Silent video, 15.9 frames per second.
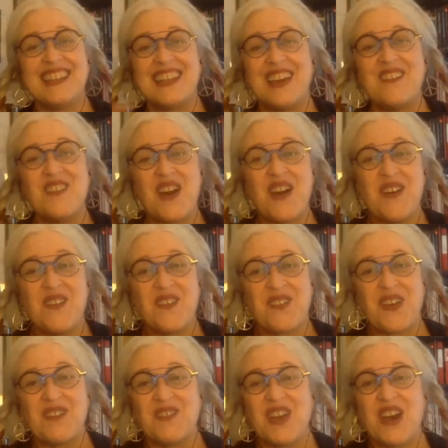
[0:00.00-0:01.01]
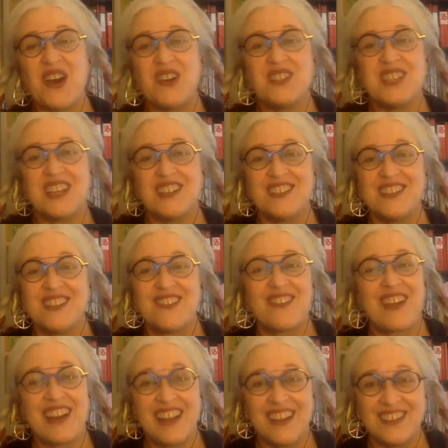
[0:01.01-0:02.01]
a limo from the hotel to the
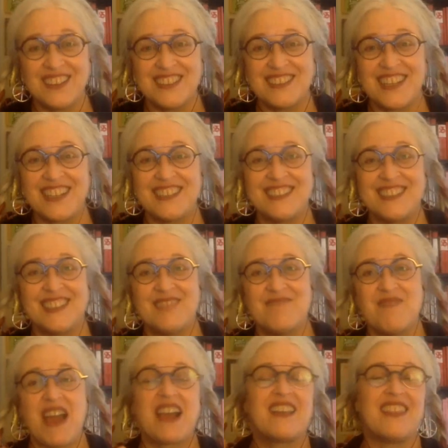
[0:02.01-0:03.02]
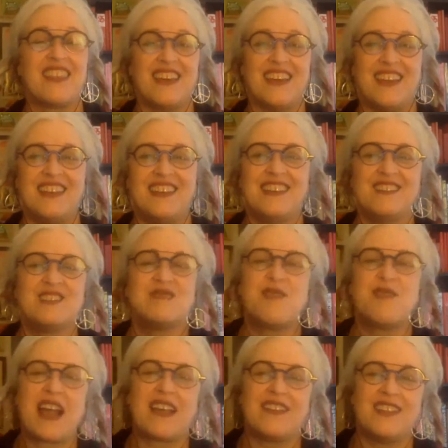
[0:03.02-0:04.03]
radio station back then. It was
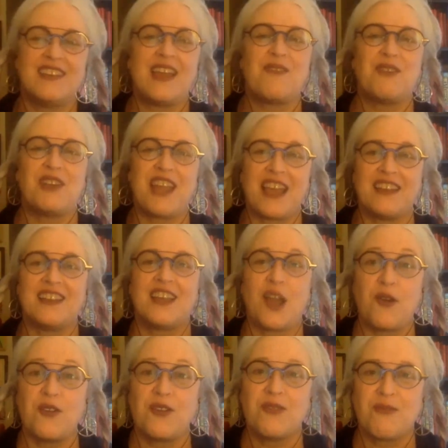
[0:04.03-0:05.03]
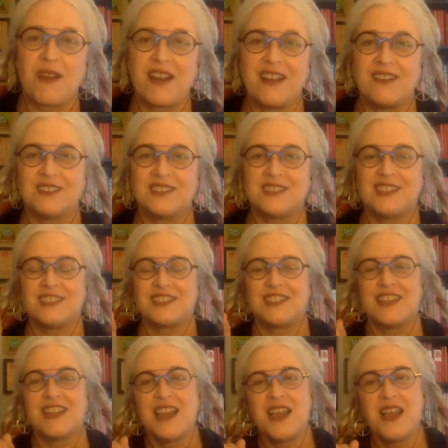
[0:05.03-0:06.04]
back in the day when you had to go to the radio
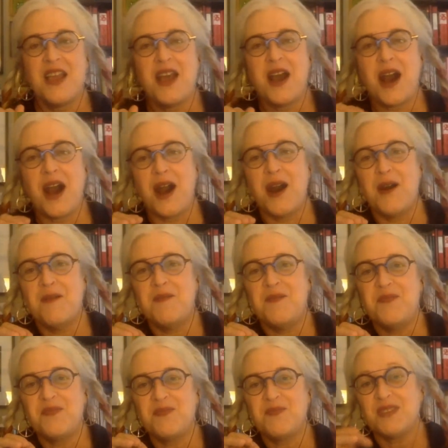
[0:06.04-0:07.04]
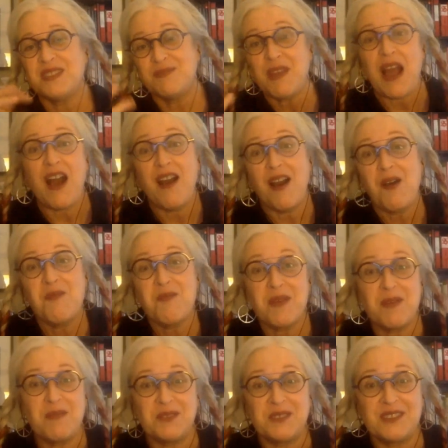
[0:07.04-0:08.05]
station. But I hope
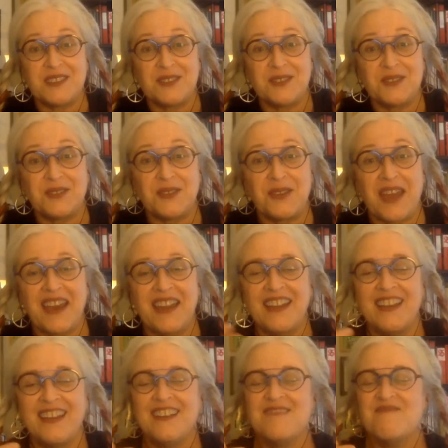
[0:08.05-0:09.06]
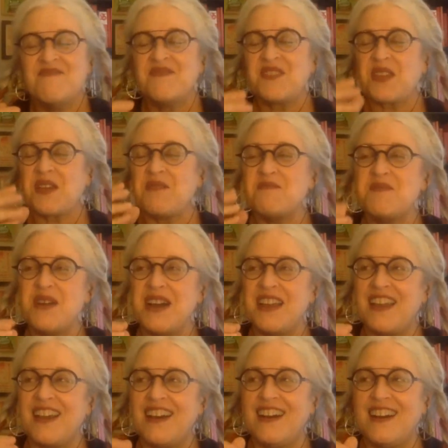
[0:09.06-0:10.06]
people still do that.
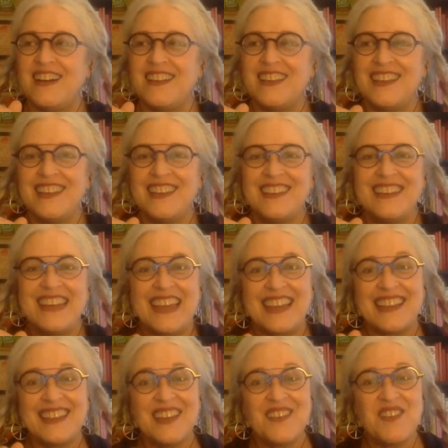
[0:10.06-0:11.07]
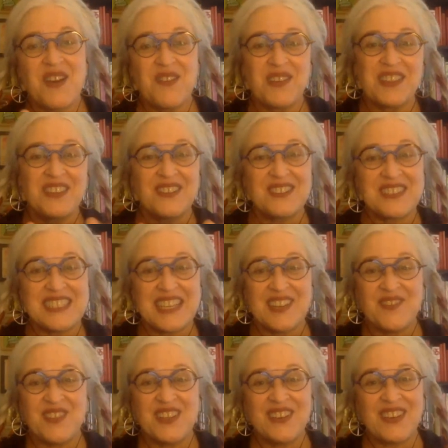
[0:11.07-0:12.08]
But you get a limo with your
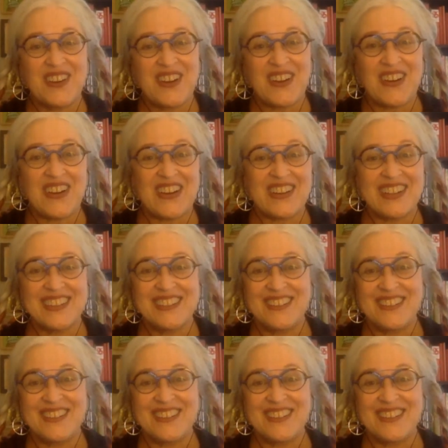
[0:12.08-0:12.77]
tip and your card and